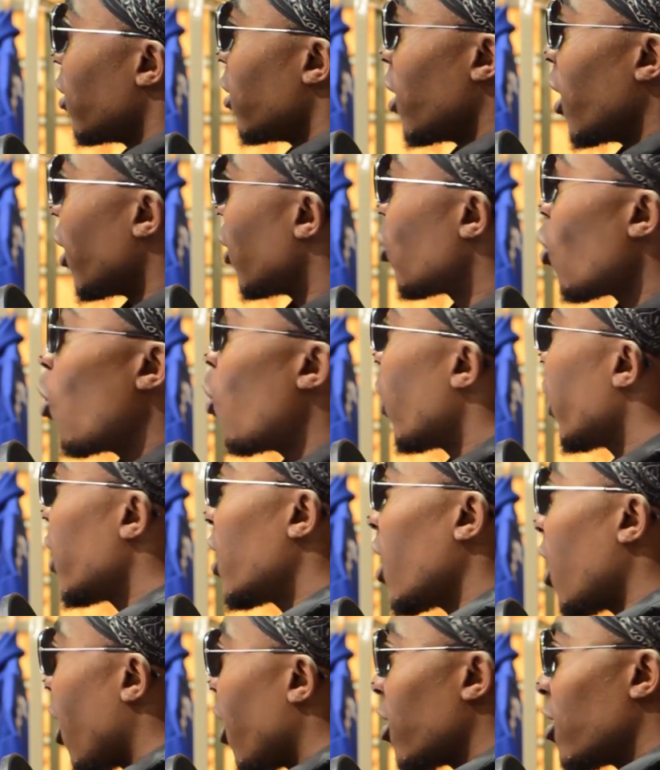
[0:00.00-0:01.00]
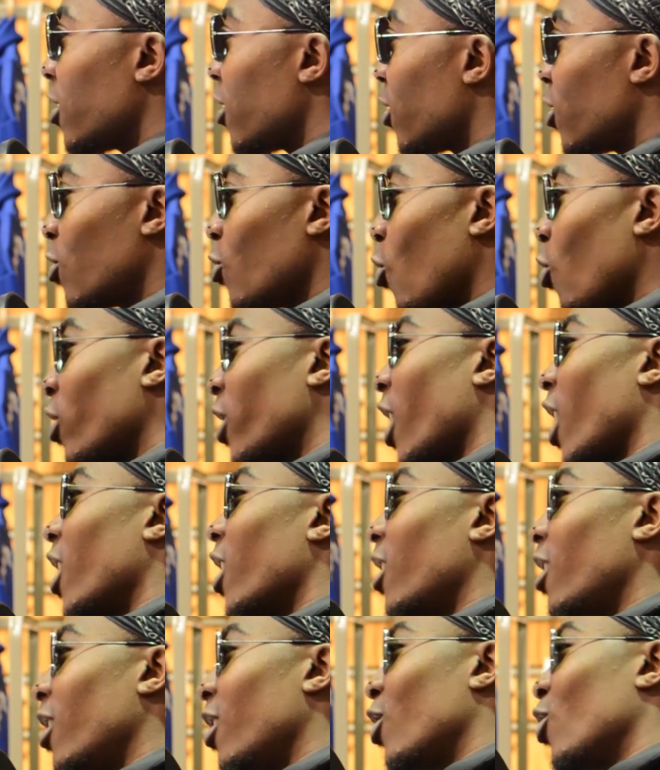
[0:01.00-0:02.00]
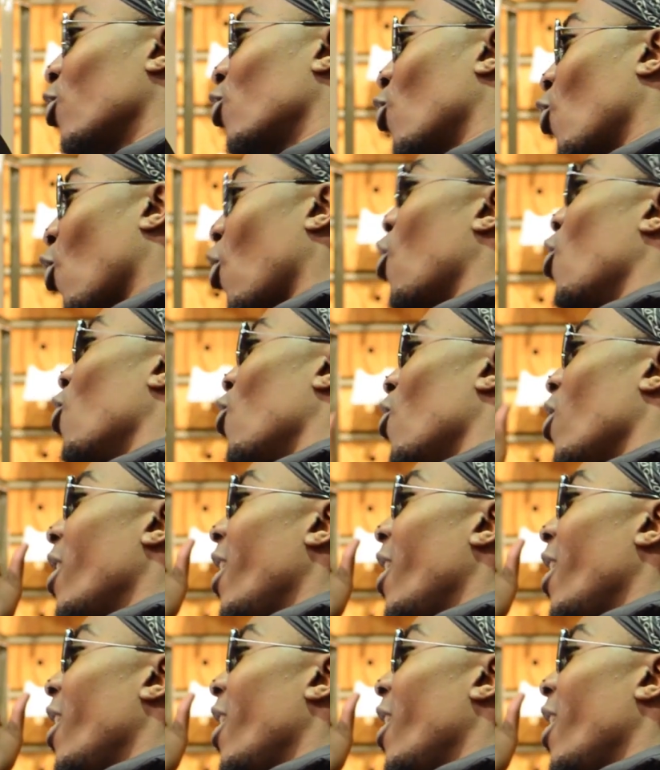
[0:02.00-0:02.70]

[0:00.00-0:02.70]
They don't want their artists to organically grow